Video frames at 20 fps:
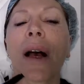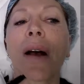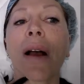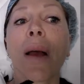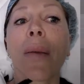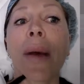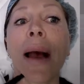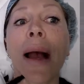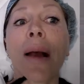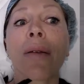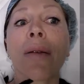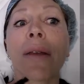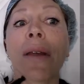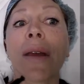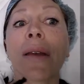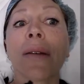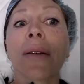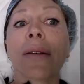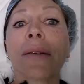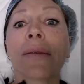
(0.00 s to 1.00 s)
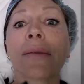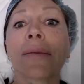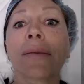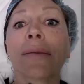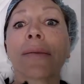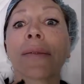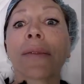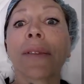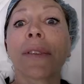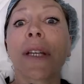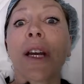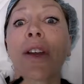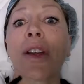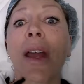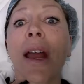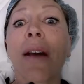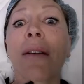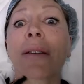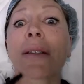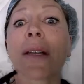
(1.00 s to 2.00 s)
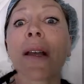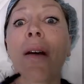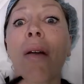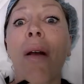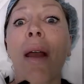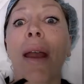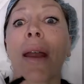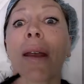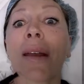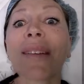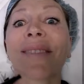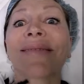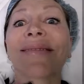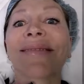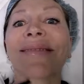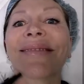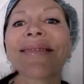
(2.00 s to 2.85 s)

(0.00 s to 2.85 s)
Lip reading: I'll get back with you and tell you how it's going.